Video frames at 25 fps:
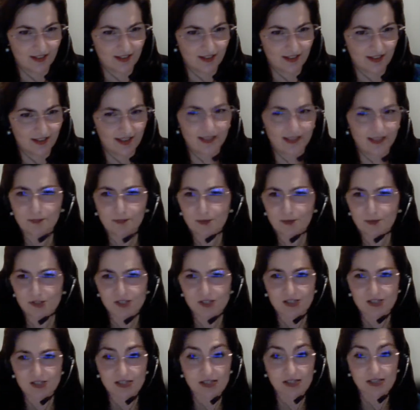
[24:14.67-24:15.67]
And the
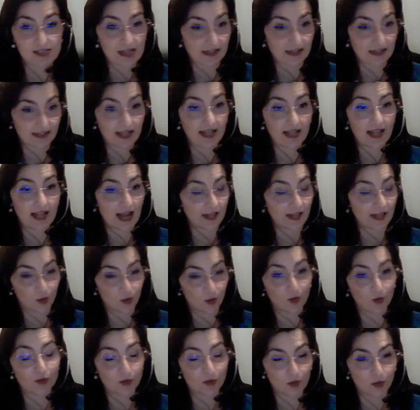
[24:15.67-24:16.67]
person says, that I
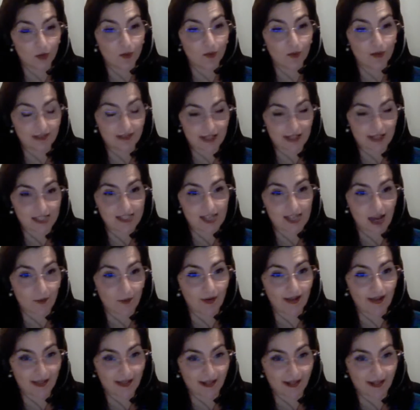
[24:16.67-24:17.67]
don't know, and that's
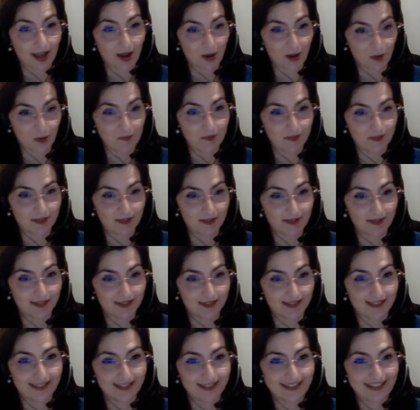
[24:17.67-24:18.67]
how I can help.
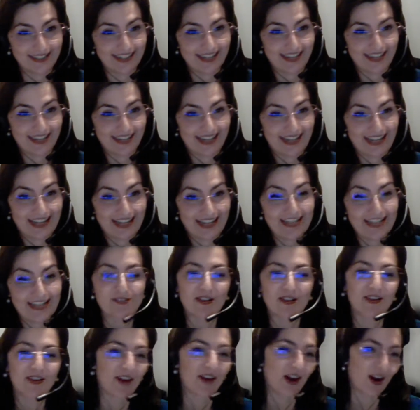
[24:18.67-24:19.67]
It's
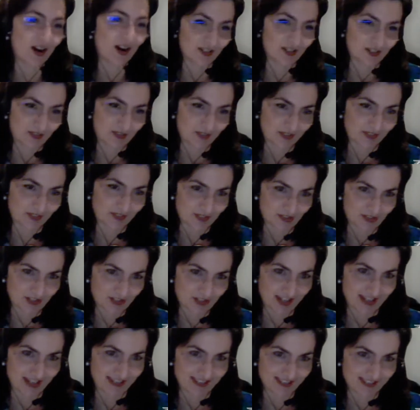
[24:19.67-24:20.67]
very hard to
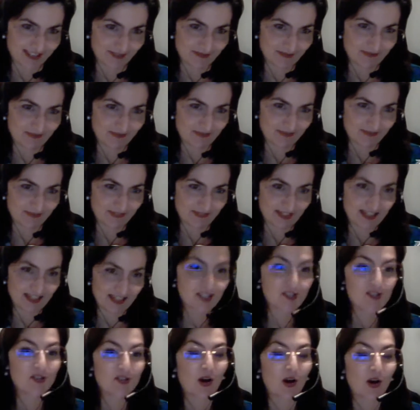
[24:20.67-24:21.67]
understand.
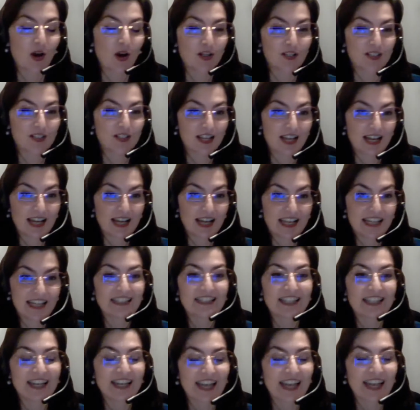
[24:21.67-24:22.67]
It's not
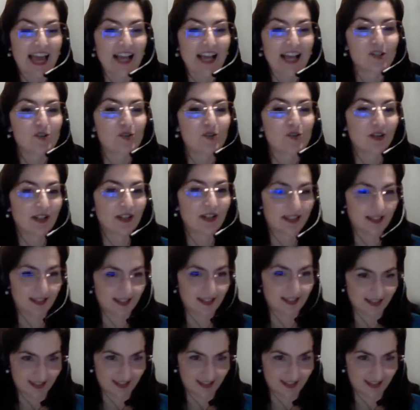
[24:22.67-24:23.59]
intellectually